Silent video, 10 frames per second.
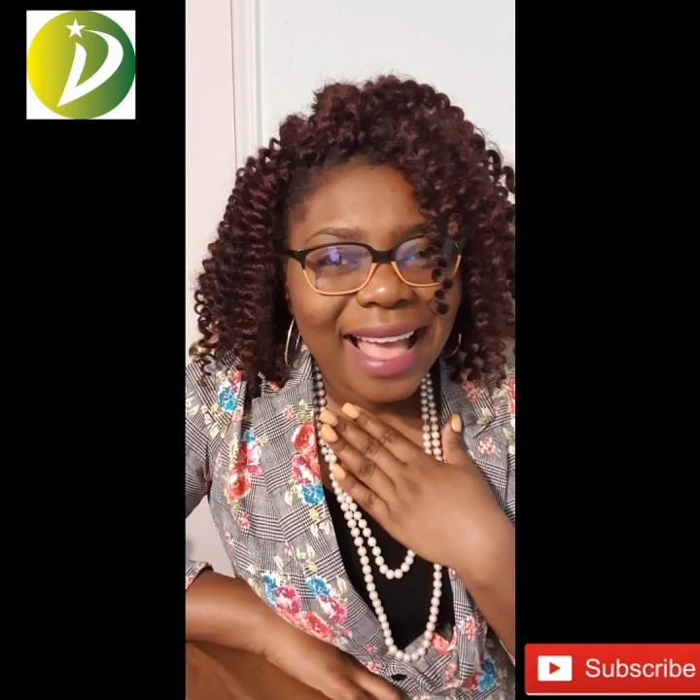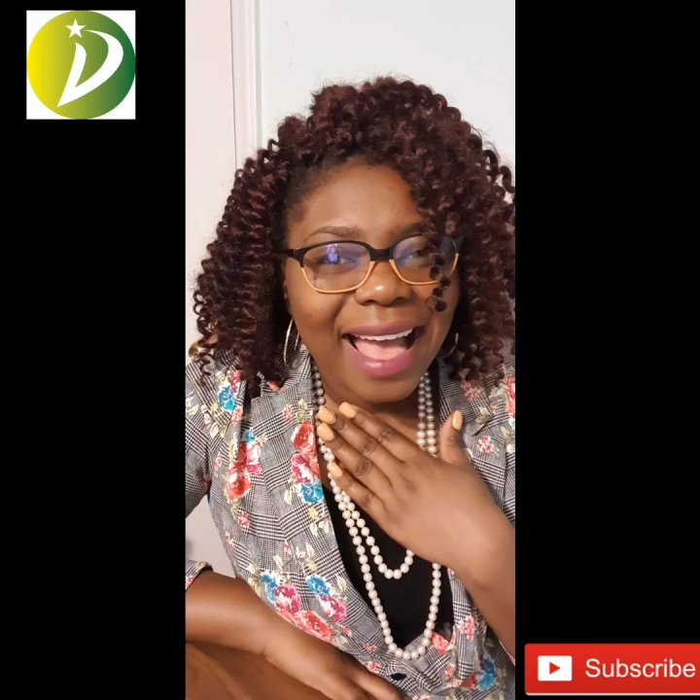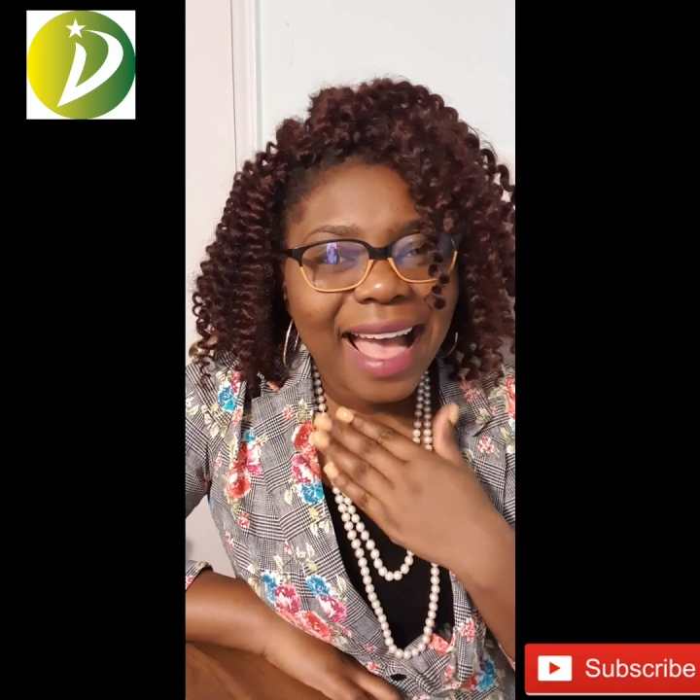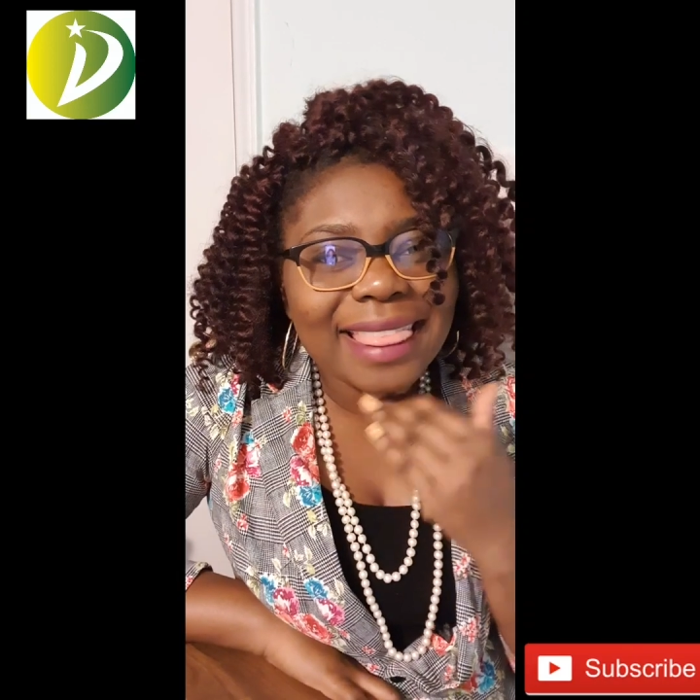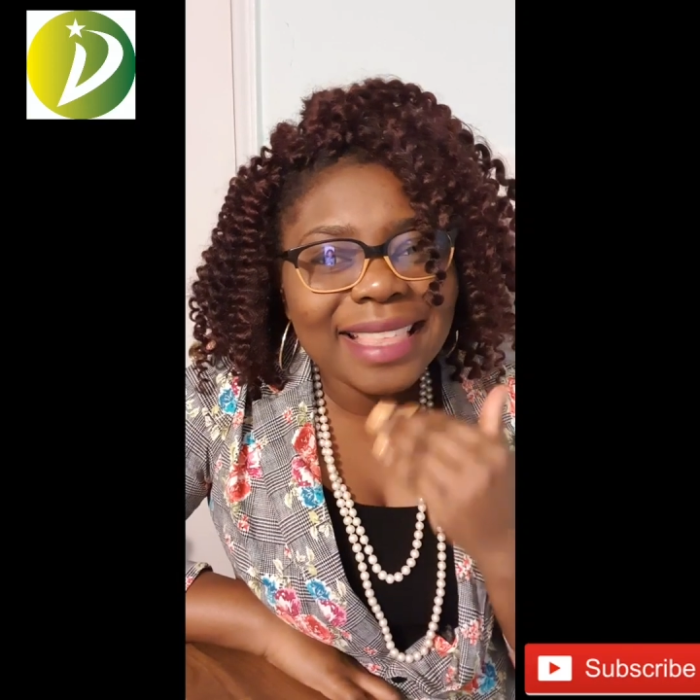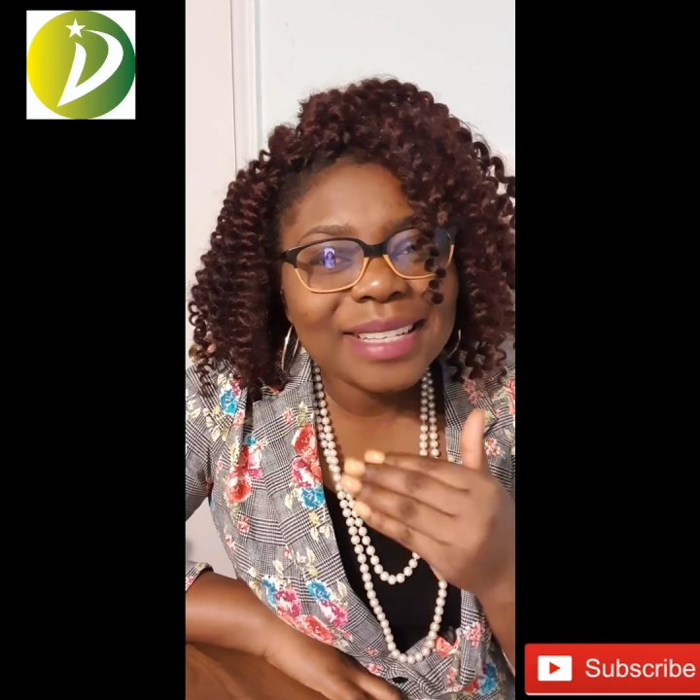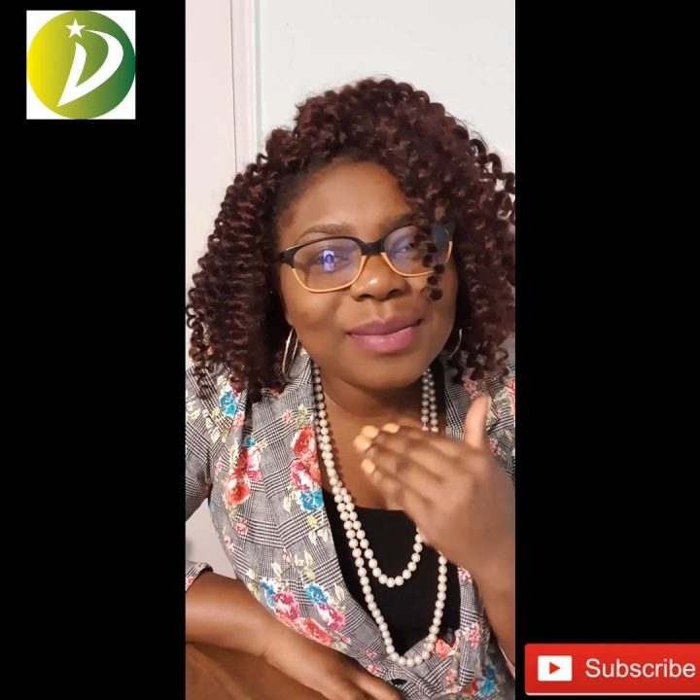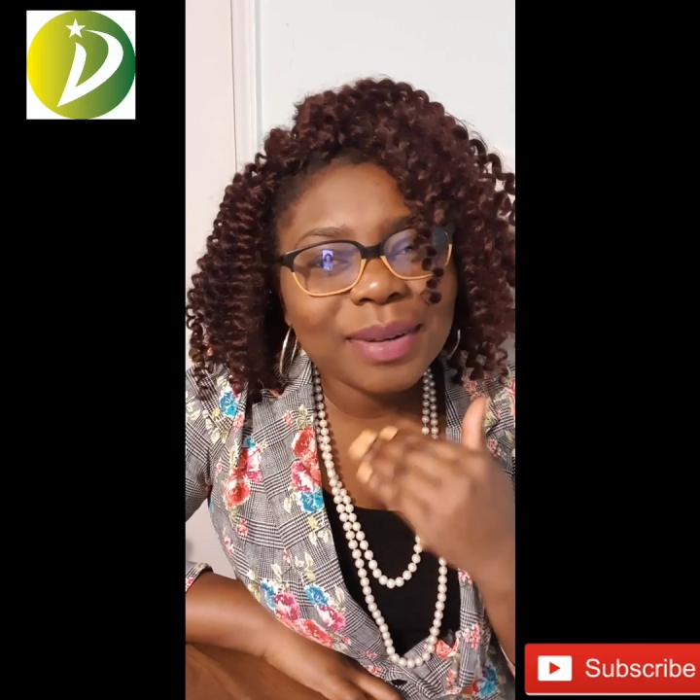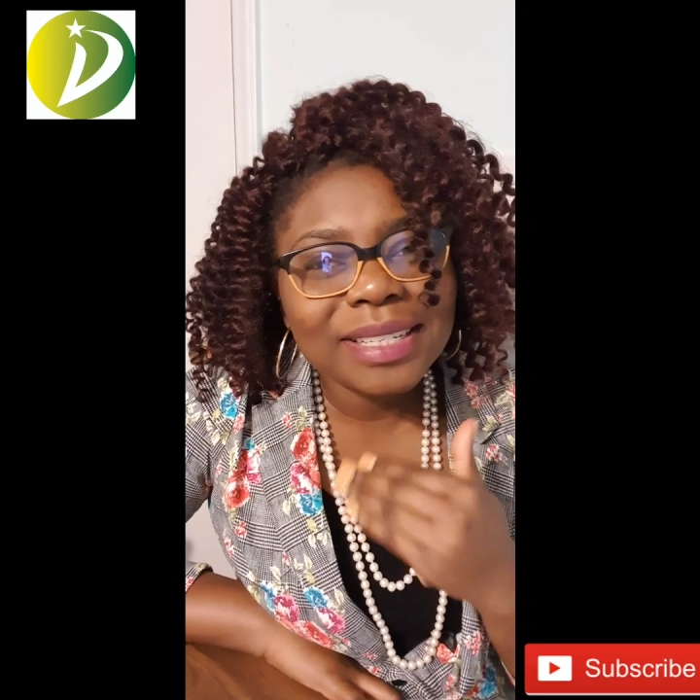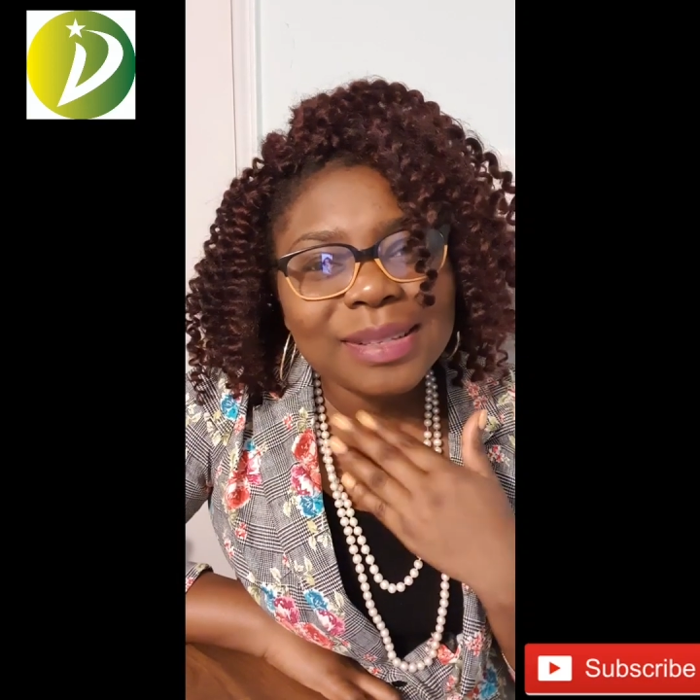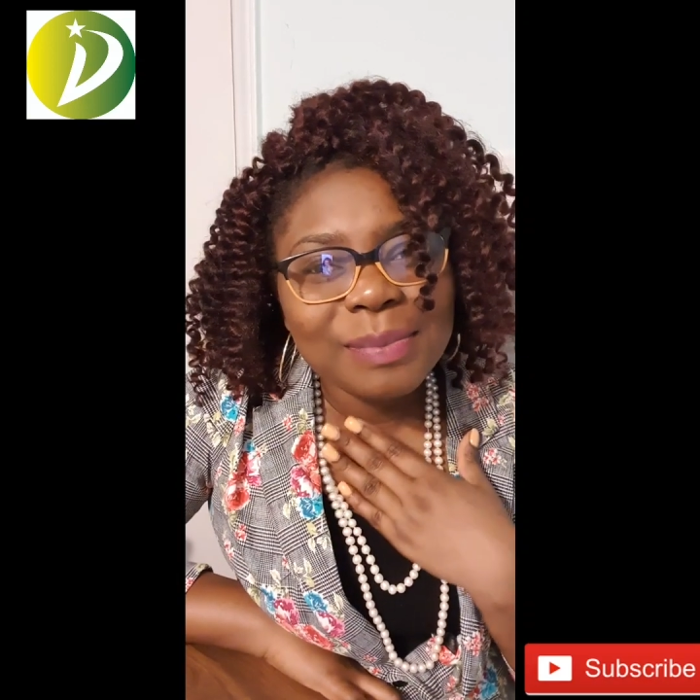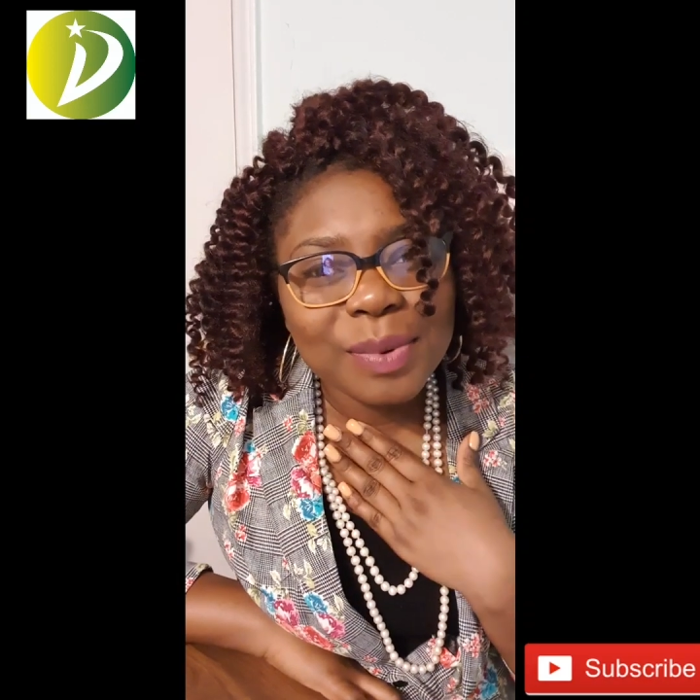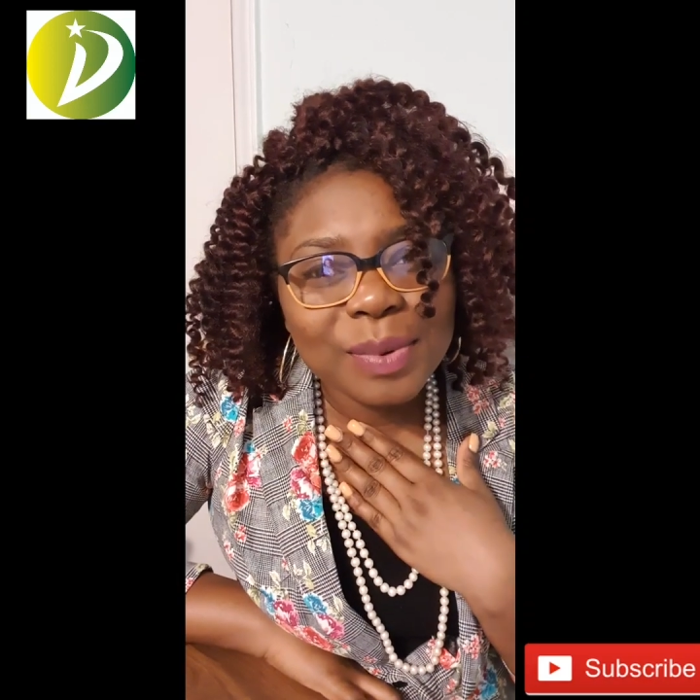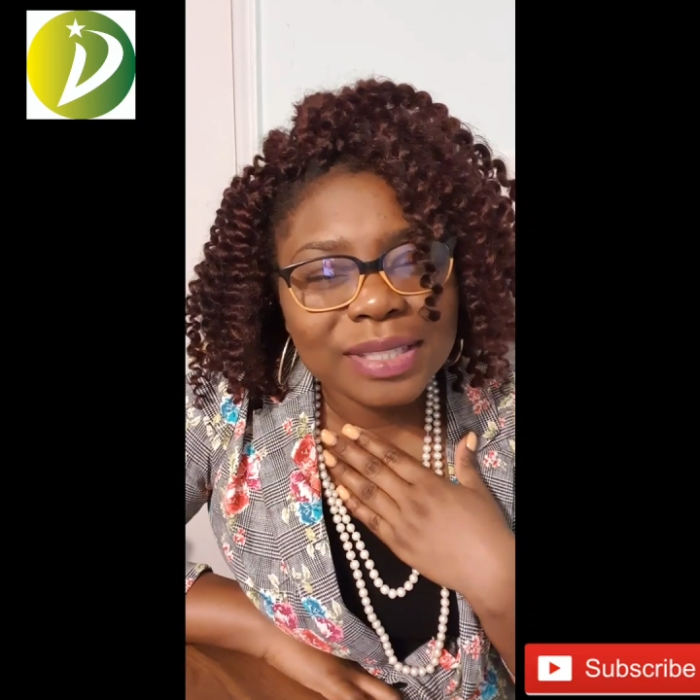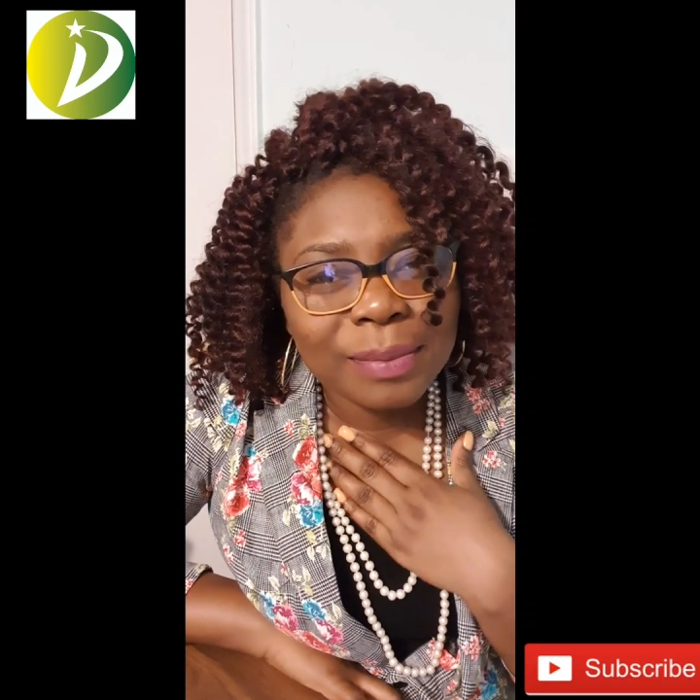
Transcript: And this one is the most